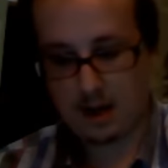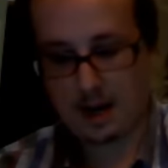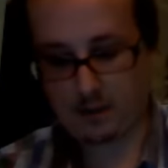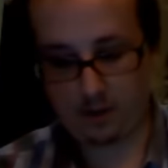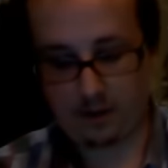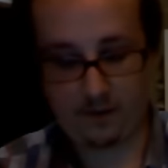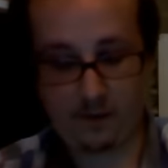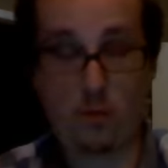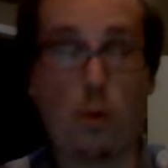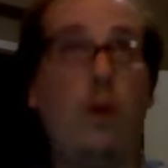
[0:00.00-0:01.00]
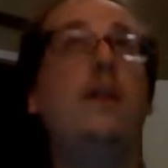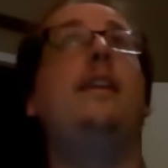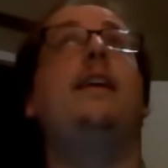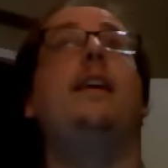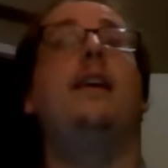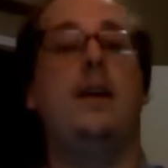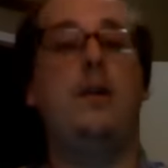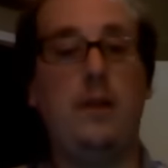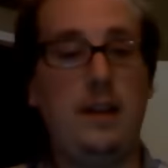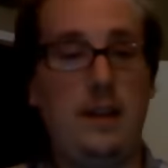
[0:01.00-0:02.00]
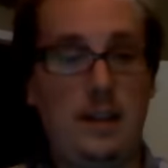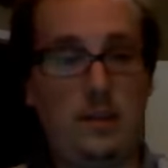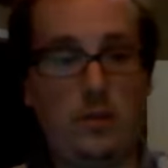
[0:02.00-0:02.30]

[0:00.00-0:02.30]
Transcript: I'm sorry for the quality. I really need